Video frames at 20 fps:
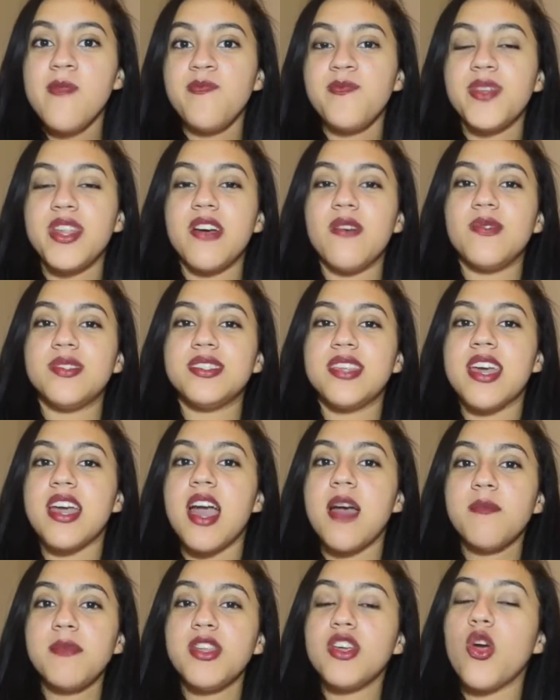But I was like,
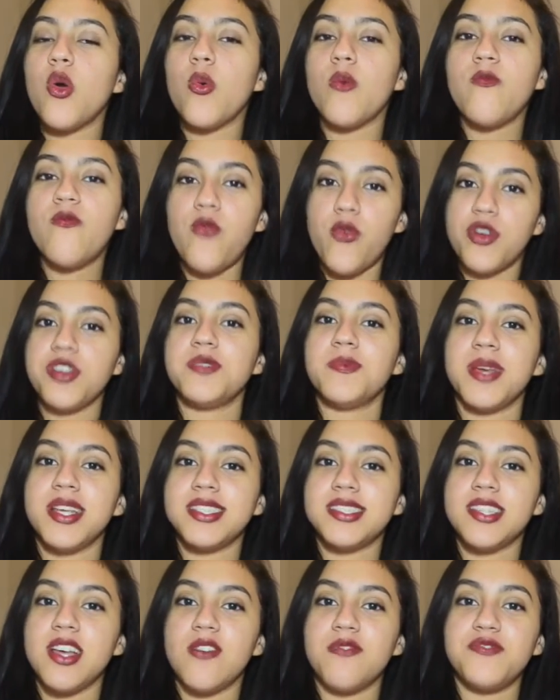I'm going to go and force
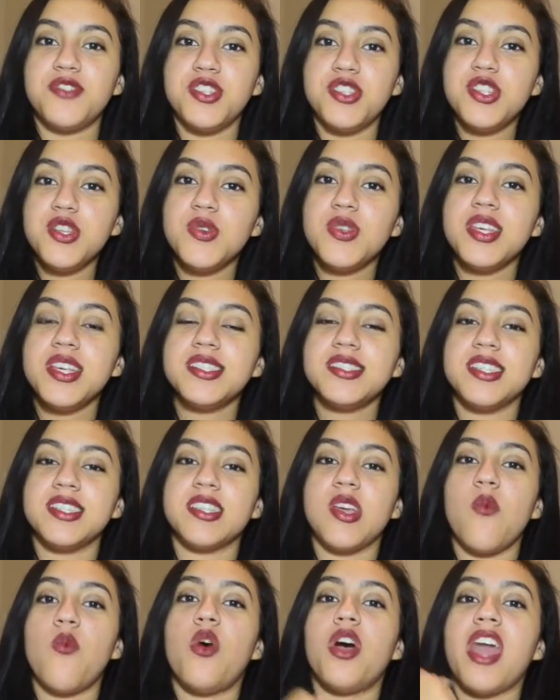myself to do this because
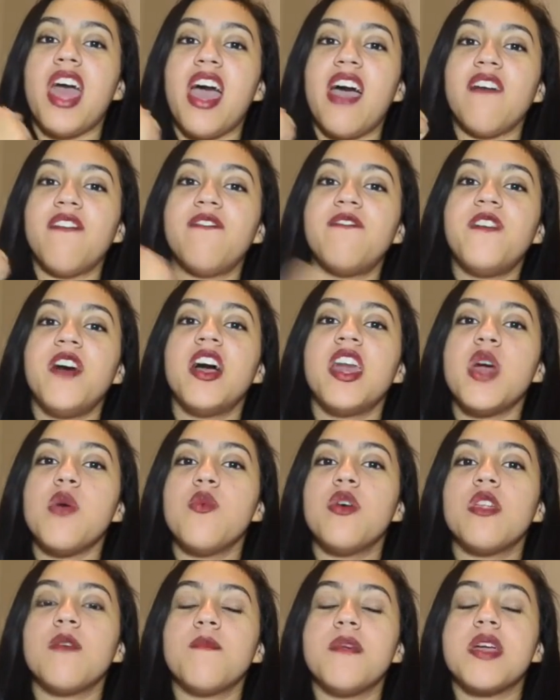I want to have fun. I
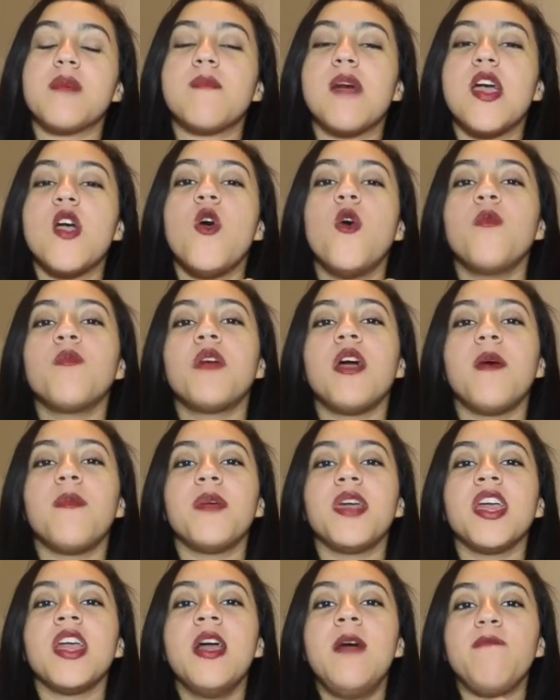want to make my
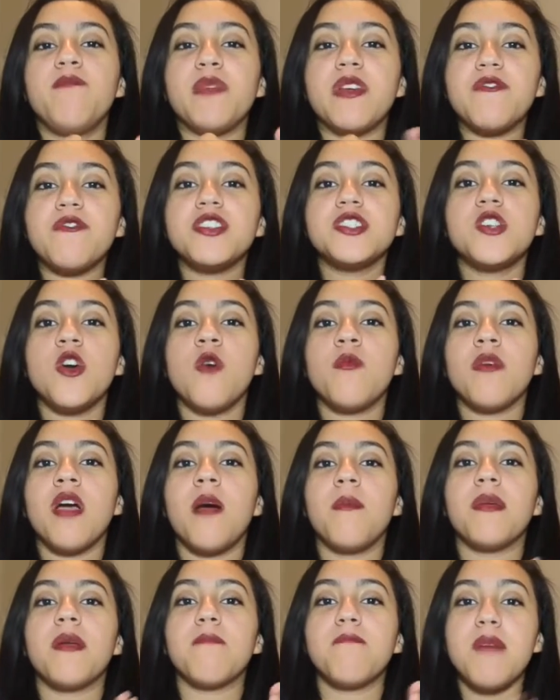homecoming, my first
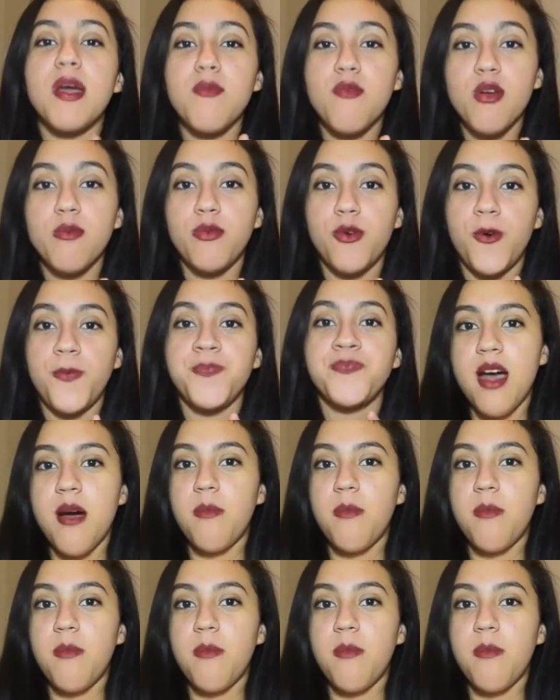homecoming, memorable.